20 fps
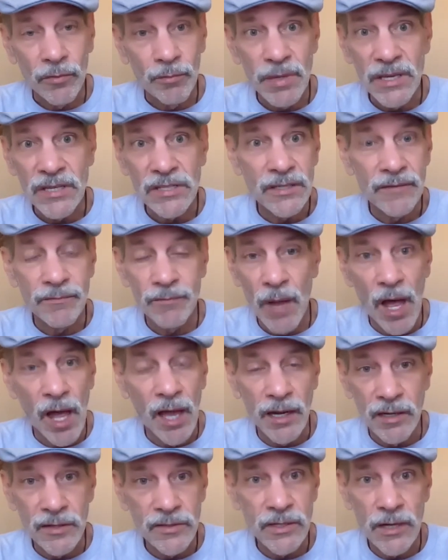peace of
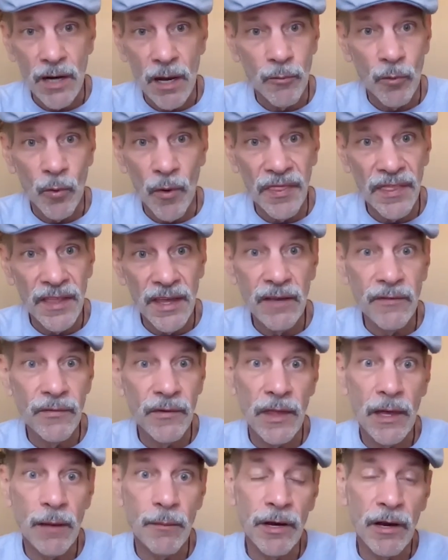mind is the number one thing
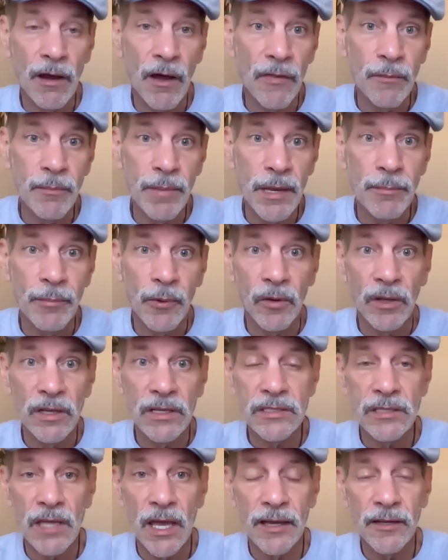for them, and other people,
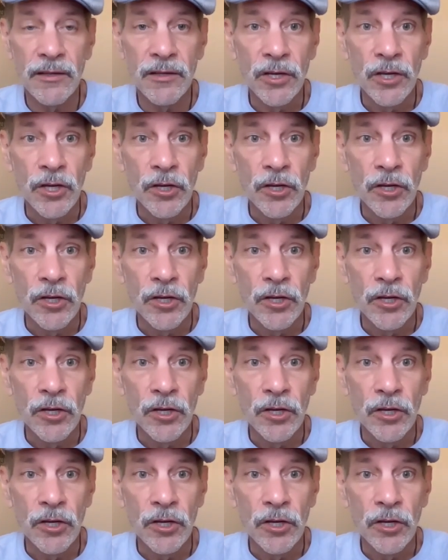it's like